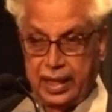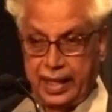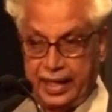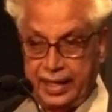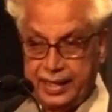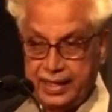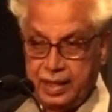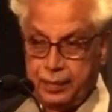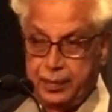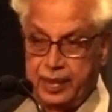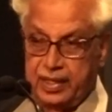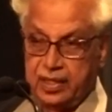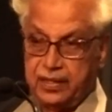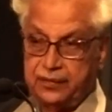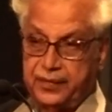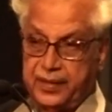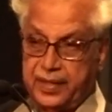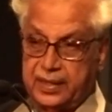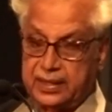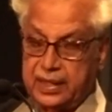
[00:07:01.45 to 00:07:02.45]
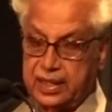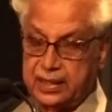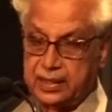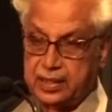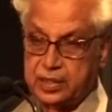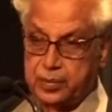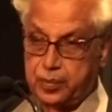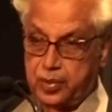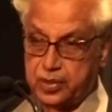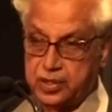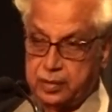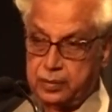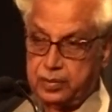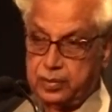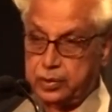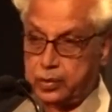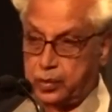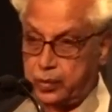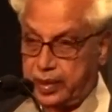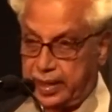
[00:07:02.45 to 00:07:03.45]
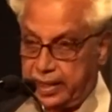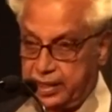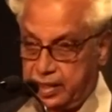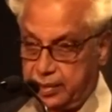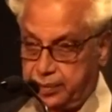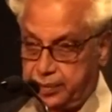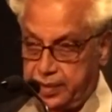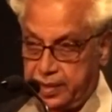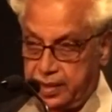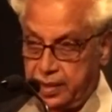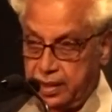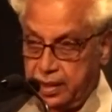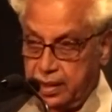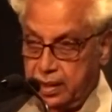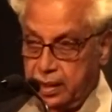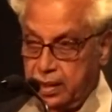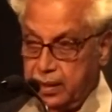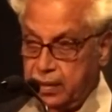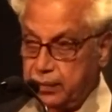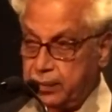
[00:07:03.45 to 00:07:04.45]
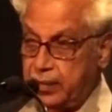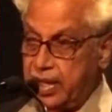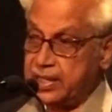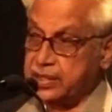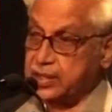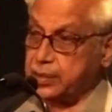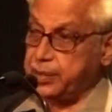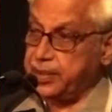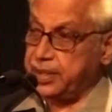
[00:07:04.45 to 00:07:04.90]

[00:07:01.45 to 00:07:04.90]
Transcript: Any benefit that is possible through NEP must